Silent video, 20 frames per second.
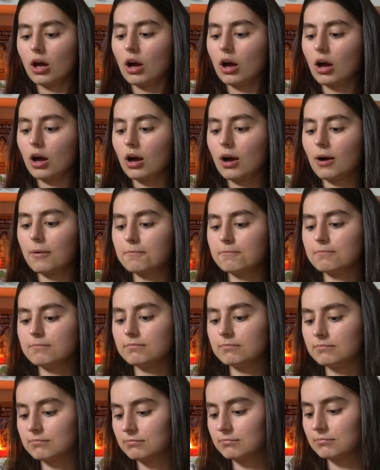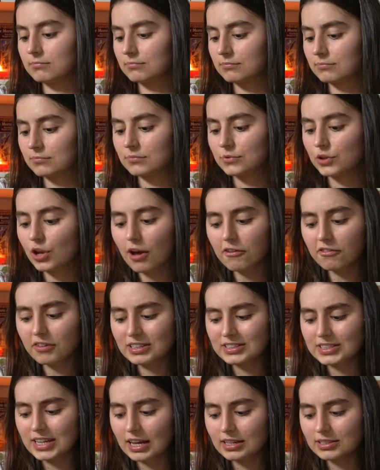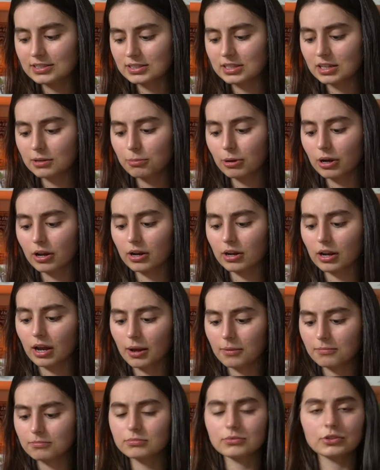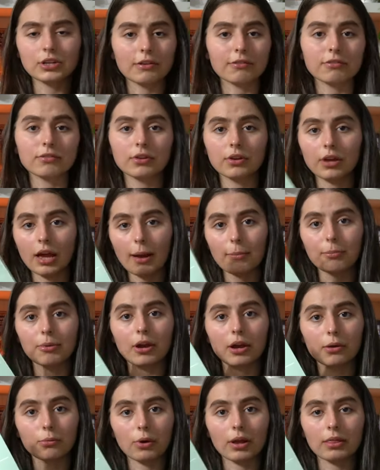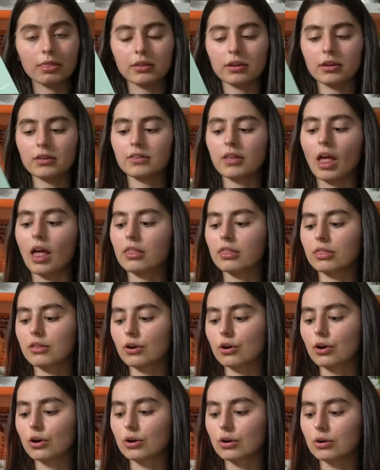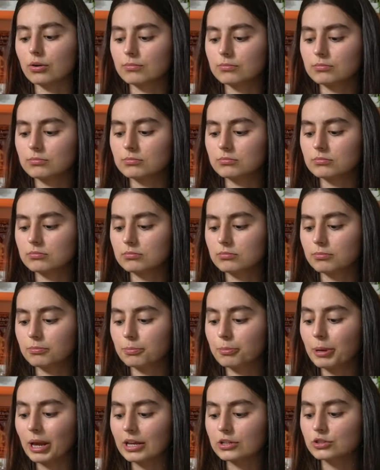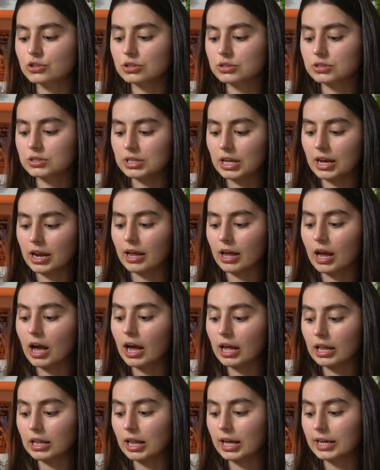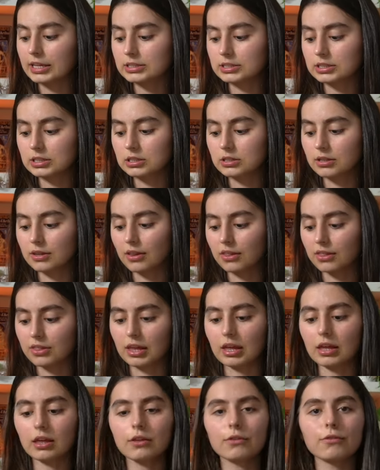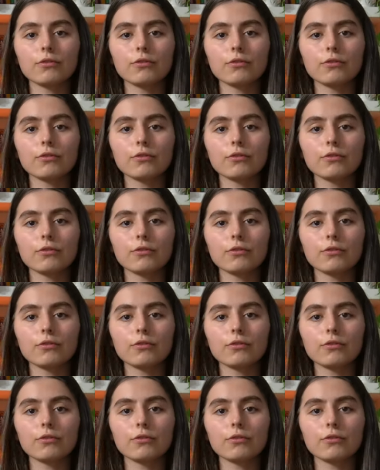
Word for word: um... not fantastic, but I'm definitely happy I read this, and there are pages that I highlighted the things